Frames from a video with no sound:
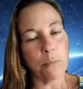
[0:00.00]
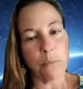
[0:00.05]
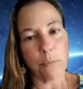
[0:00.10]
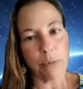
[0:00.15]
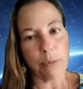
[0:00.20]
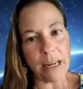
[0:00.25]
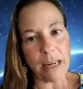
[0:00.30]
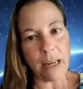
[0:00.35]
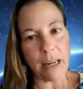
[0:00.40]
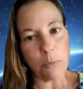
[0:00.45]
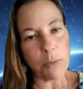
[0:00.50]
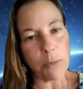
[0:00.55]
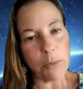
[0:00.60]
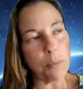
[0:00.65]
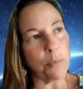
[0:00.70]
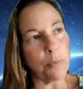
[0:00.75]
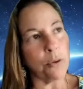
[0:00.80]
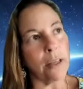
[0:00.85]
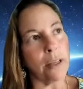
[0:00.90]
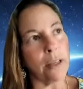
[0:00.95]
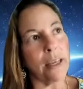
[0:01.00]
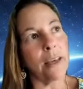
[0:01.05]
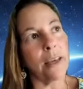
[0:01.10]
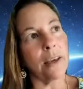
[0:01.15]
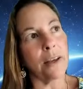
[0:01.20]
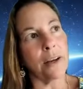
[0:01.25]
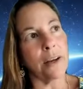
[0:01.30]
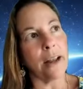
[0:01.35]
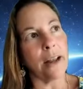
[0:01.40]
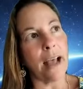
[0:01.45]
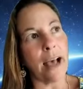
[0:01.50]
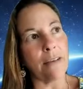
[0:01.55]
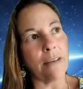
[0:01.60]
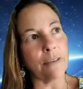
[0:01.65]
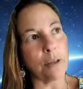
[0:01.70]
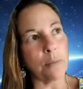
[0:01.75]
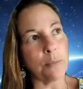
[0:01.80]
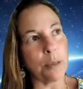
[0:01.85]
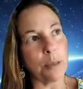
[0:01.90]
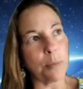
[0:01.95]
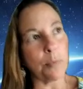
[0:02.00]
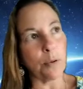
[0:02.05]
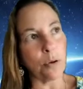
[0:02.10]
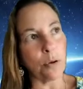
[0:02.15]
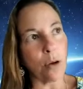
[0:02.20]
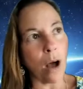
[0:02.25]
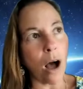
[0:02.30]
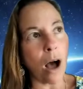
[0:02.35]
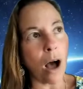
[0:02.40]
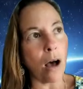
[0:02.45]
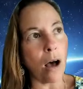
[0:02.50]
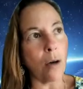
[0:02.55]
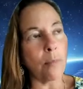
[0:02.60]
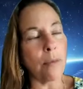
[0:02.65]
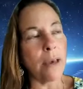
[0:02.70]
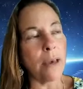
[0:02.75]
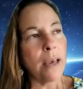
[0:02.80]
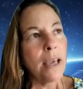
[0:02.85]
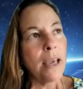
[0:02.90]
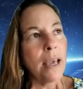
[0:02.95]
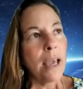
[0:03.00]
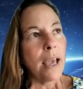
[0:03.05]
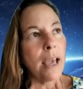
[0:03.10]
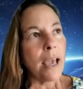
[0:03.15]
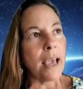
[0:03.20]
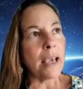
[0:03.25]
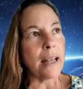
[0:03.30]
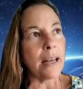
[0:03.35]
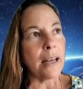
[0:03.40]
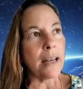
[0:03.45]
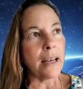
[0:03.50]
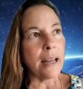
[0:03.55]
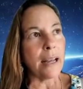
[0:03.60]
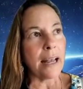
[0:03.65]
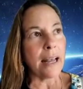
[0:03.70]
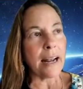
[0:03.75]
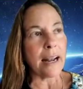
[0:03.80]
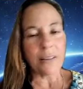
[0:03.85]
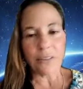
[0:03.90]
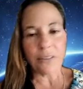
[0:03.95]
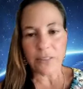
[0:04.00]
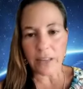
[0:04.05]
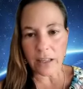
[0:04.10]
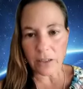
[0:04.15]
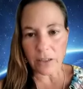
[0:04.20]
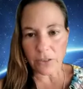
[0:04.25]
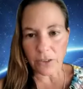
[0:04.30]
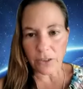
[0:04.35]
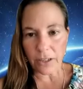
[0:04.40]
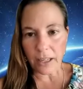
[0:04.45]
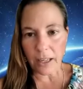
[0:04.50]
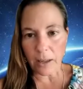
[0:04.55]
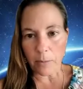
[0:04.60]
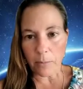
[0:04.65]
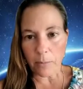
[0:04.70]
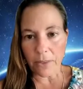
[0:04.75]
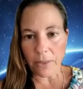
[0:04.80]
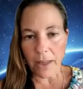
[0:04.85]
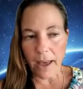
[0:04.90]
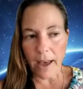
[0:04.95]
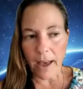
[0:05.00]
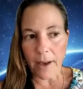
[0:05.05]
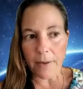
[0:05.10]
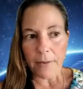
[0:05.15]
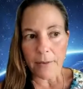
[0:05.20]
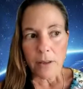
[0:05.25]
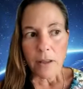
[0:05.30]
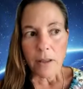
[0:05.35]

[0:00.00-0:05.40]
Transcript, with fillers: bringing people in and having people come and and I said to him that